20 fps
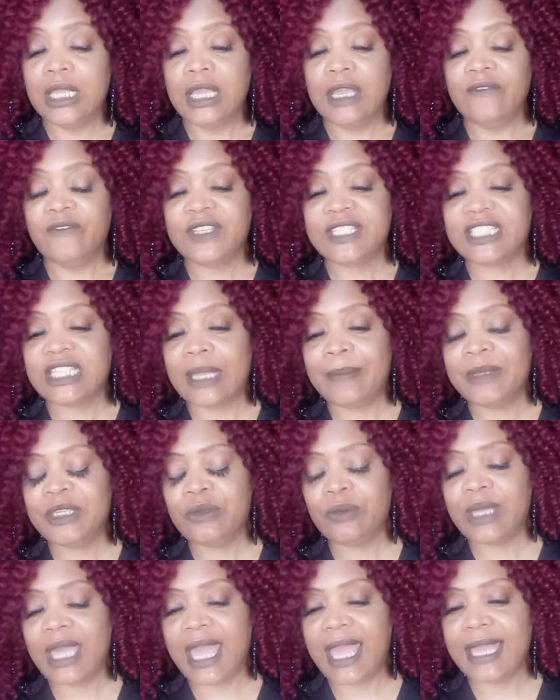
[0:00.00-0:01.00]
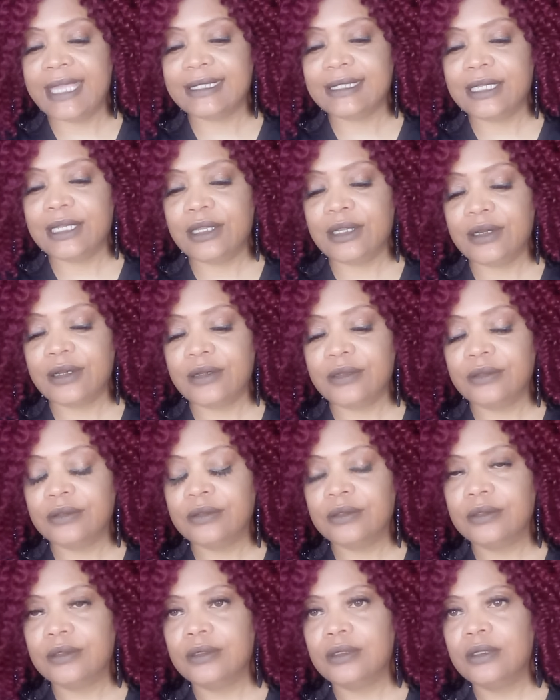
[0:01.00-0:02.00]
For some of you guys here,
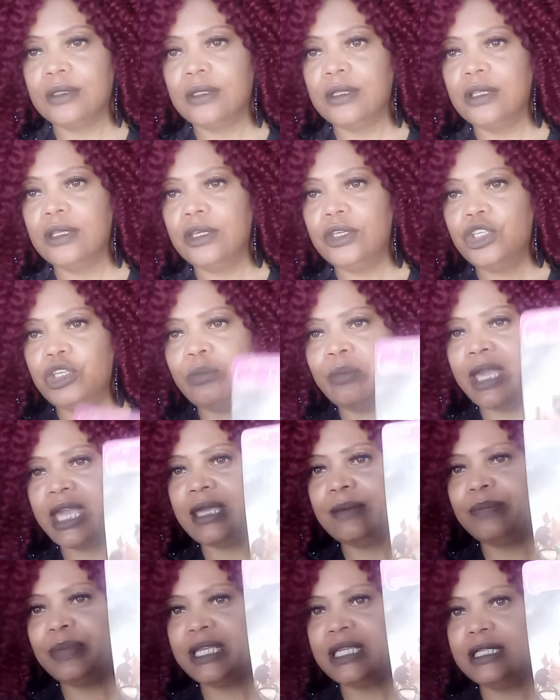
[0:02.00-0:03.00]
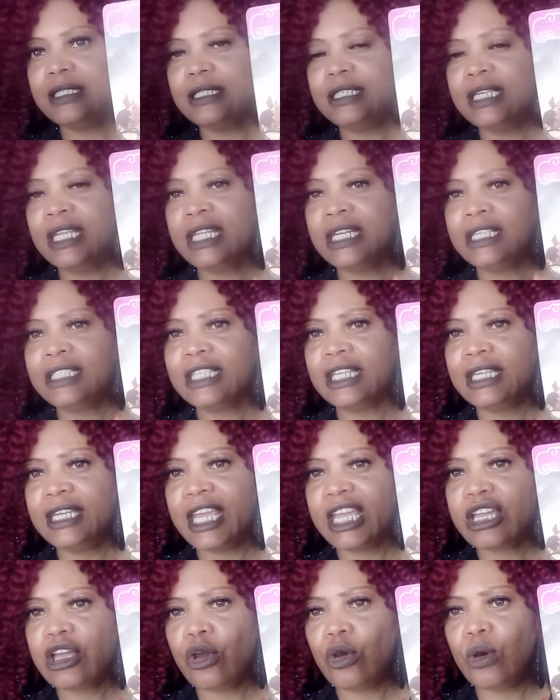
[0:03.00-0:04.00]
you may be needing to
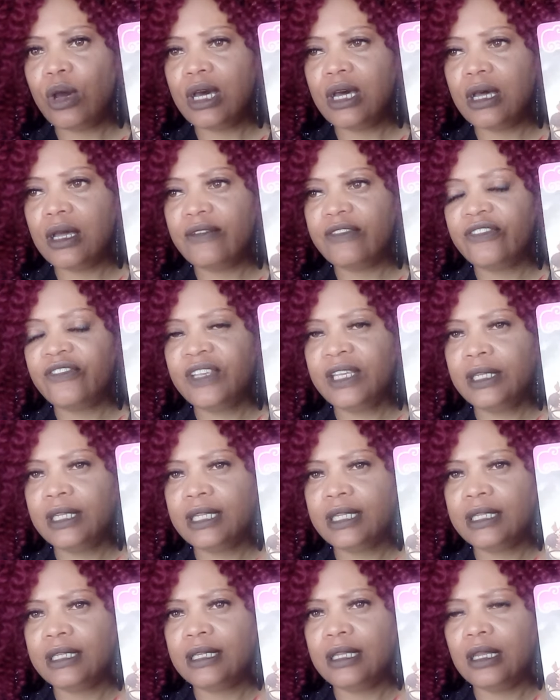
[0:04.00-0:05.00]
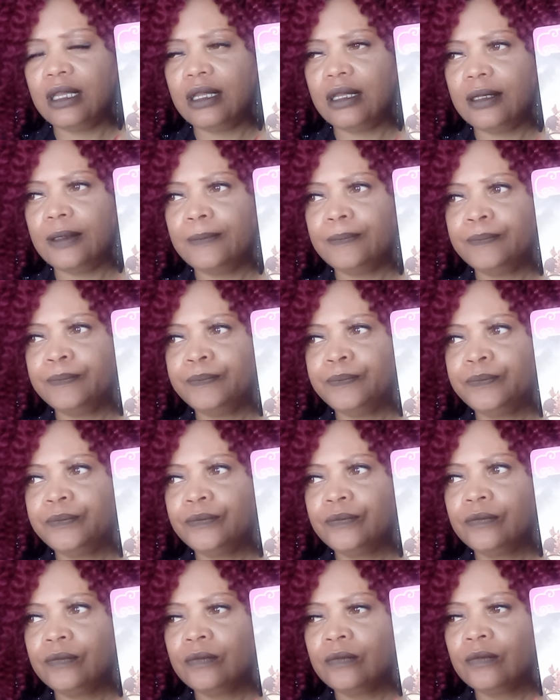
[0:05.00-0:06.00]
let go of feeling um,
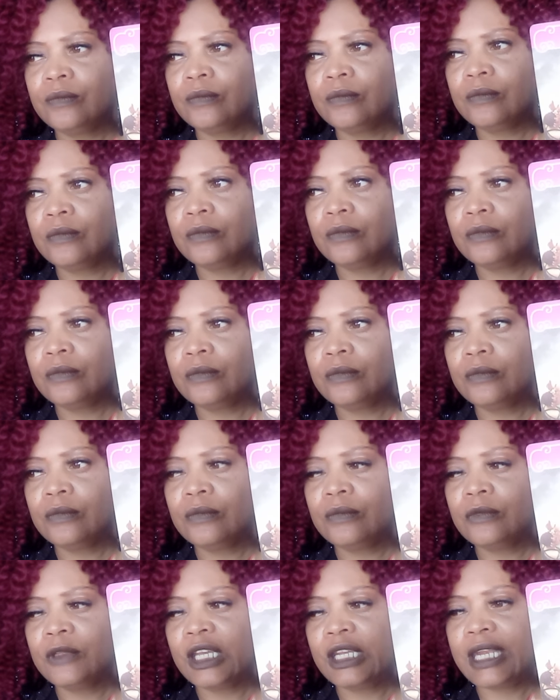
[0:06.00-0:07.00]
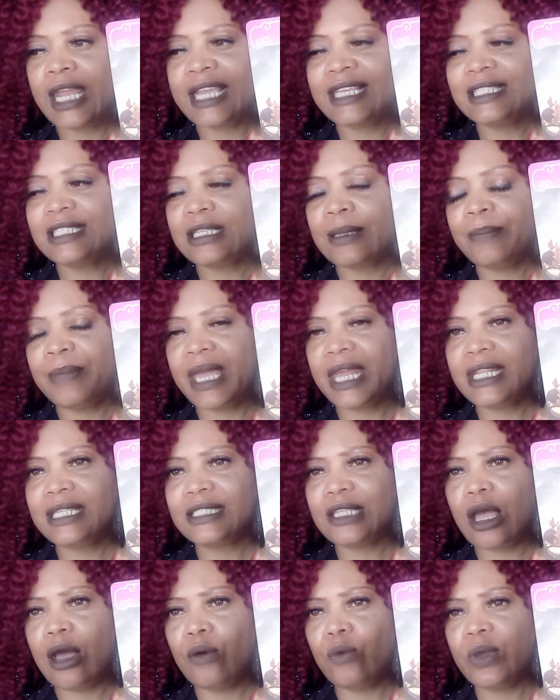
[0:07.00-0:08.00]
like somebody's
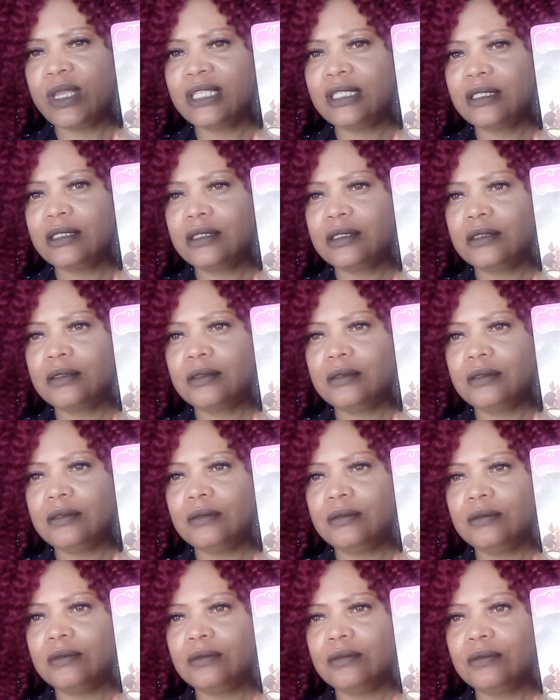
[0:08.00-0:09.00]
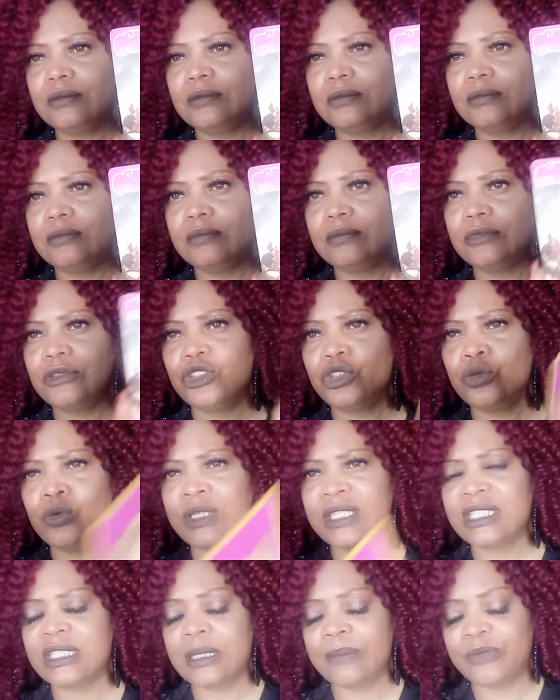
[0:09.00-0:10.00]
always doing
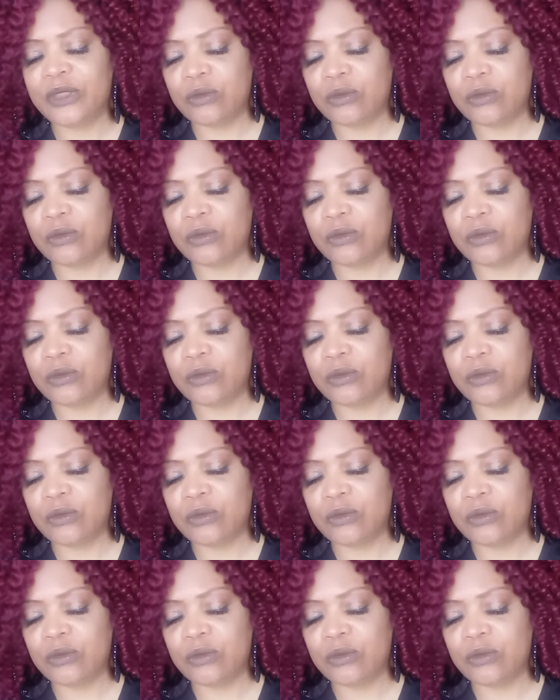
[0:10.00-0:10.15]
something